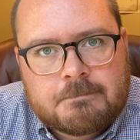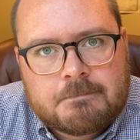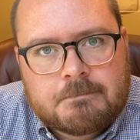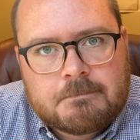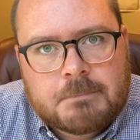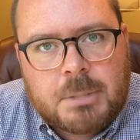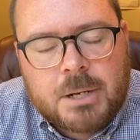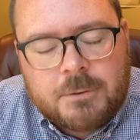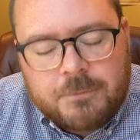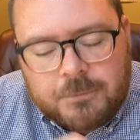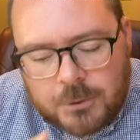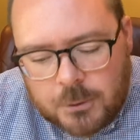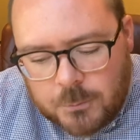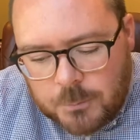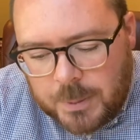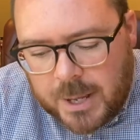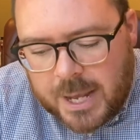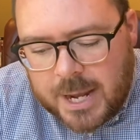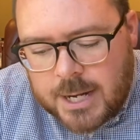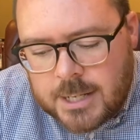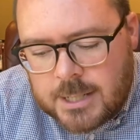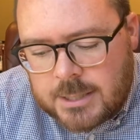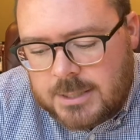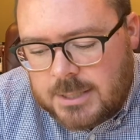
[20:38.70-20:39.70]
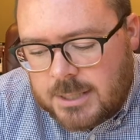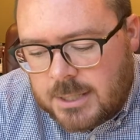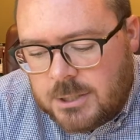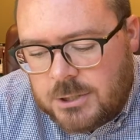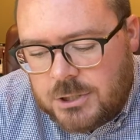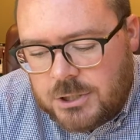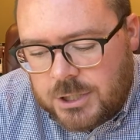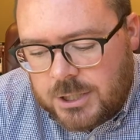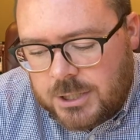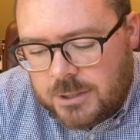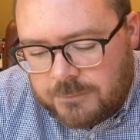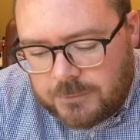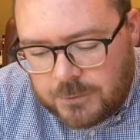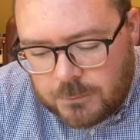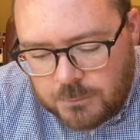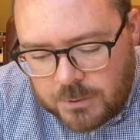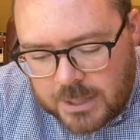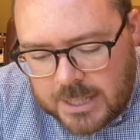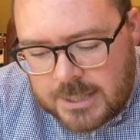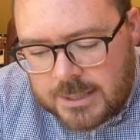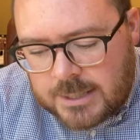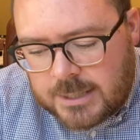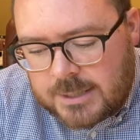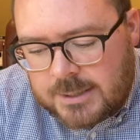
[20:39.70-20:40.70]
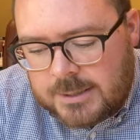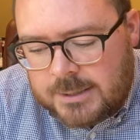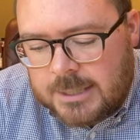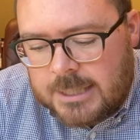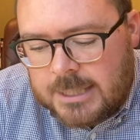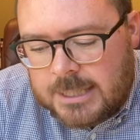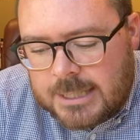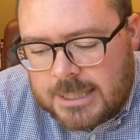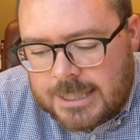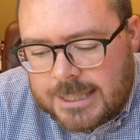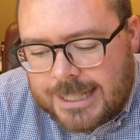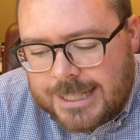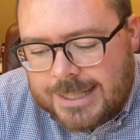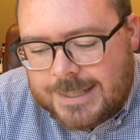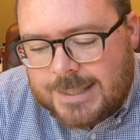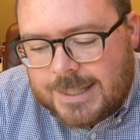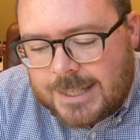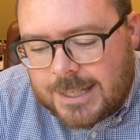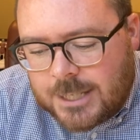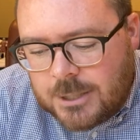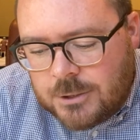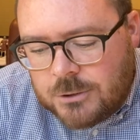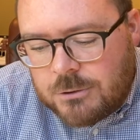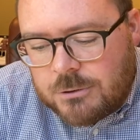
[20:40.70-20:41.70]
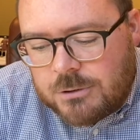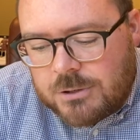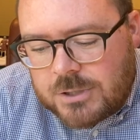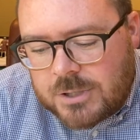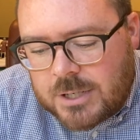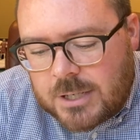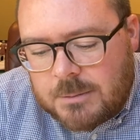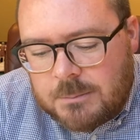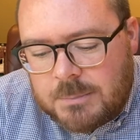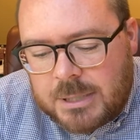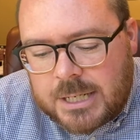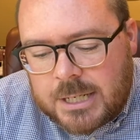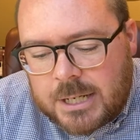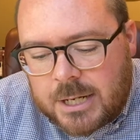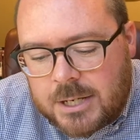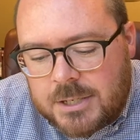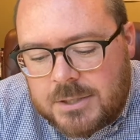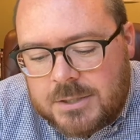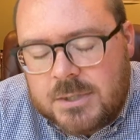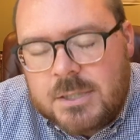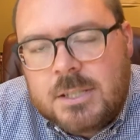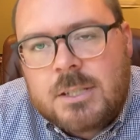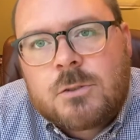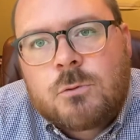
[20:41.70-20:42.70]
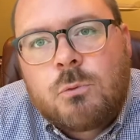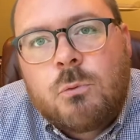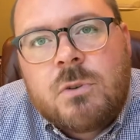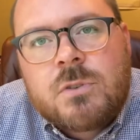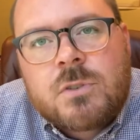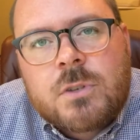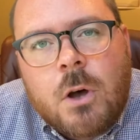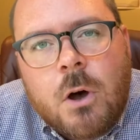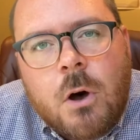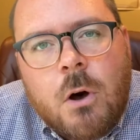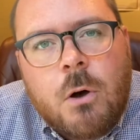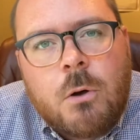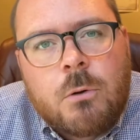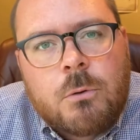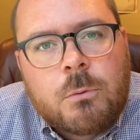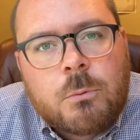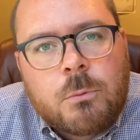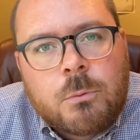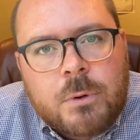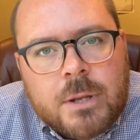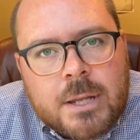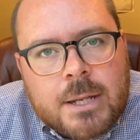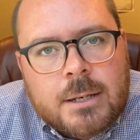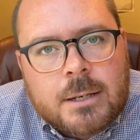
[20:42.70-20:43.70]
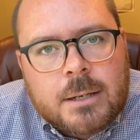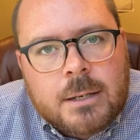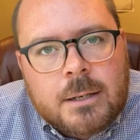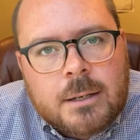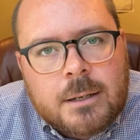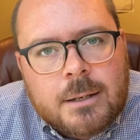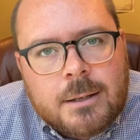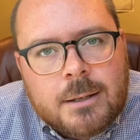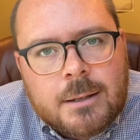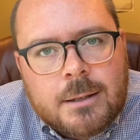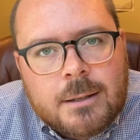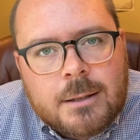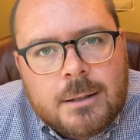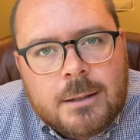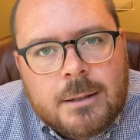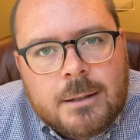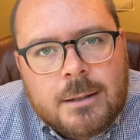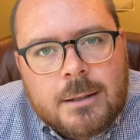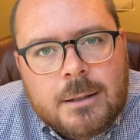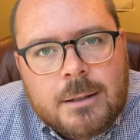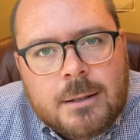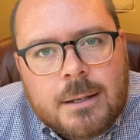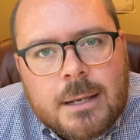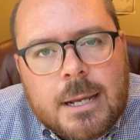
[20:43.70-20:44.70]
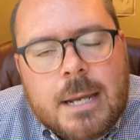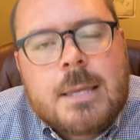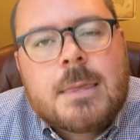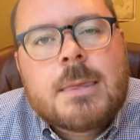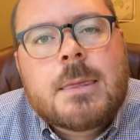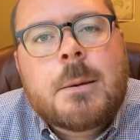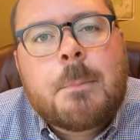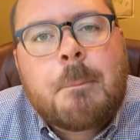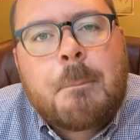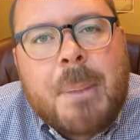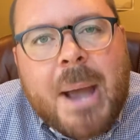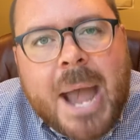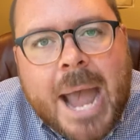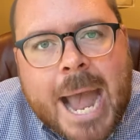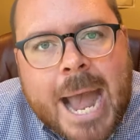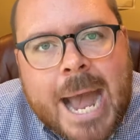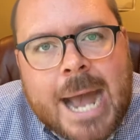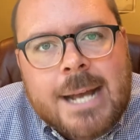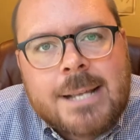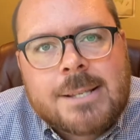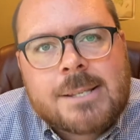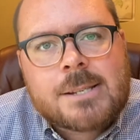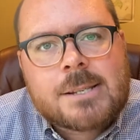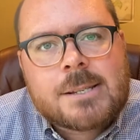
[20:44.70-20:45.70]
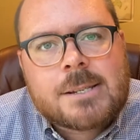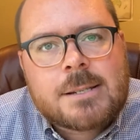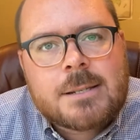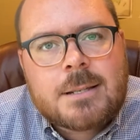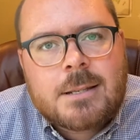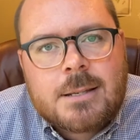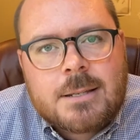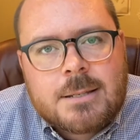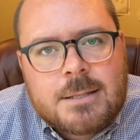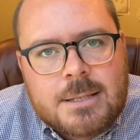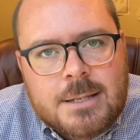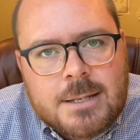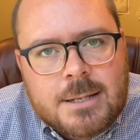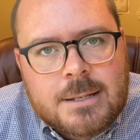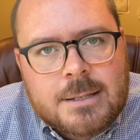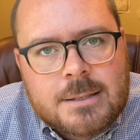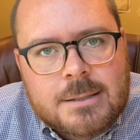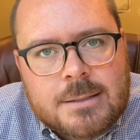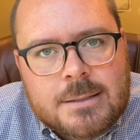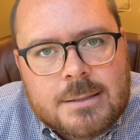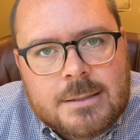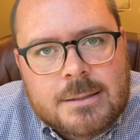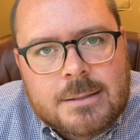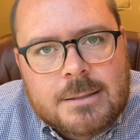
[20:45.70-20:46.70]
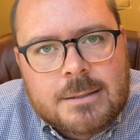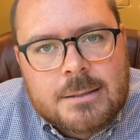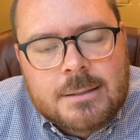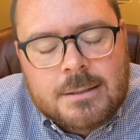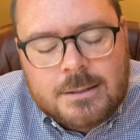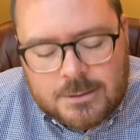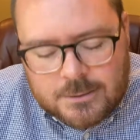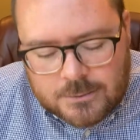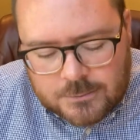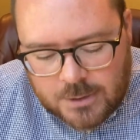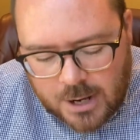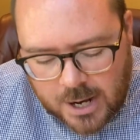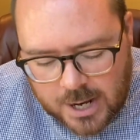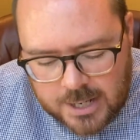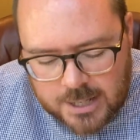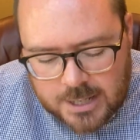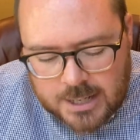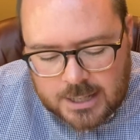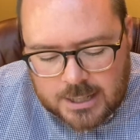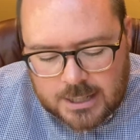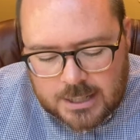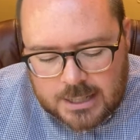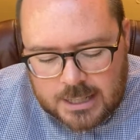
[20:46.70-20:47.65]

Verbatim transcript: But if you paid attention, if you read this, it's interesting because this was all written in the past tense, right?